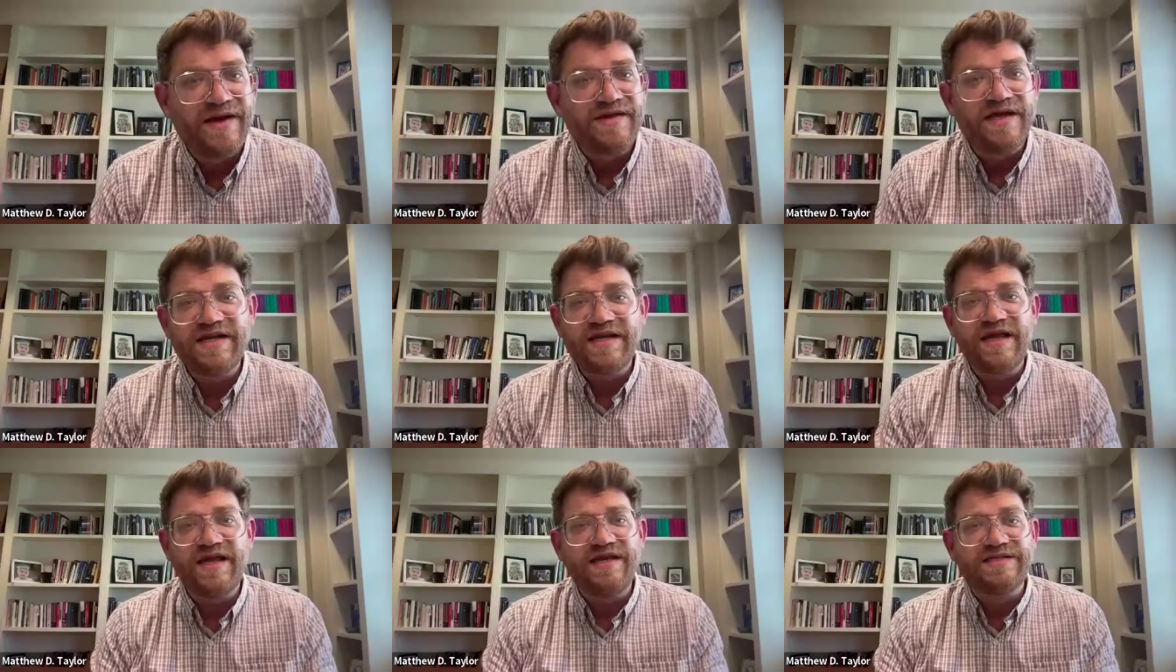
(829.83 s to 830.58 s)
that
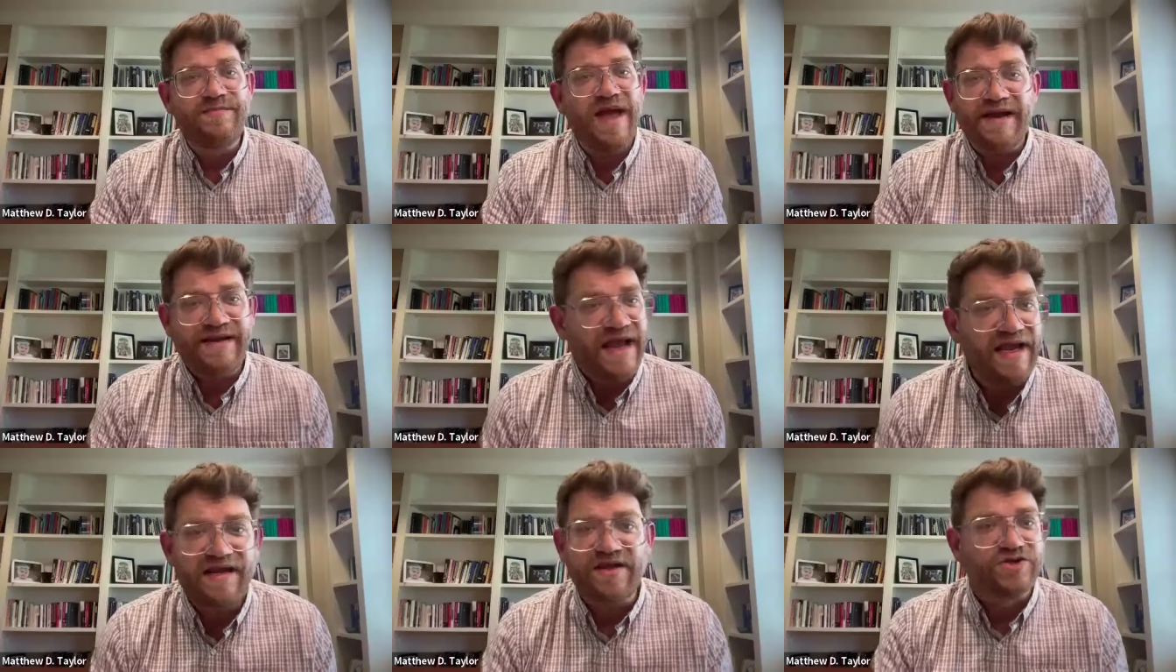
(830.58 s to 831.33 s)
that is
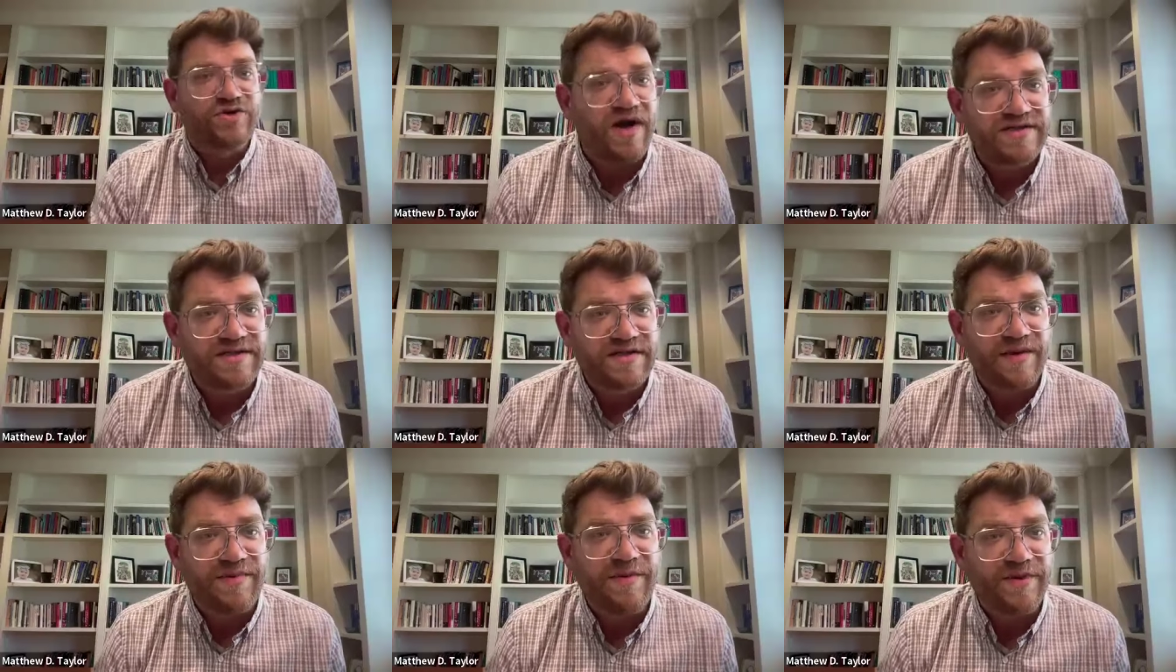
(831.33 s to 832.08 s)
magnetic that draws a
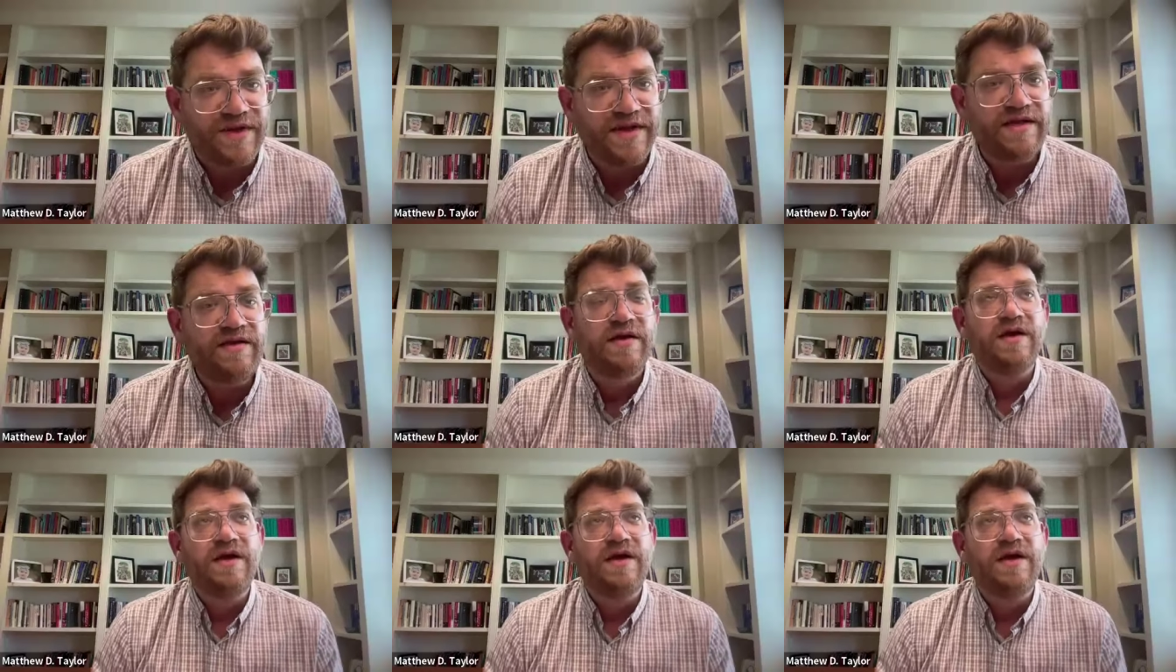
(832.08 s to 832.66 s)
lot of people in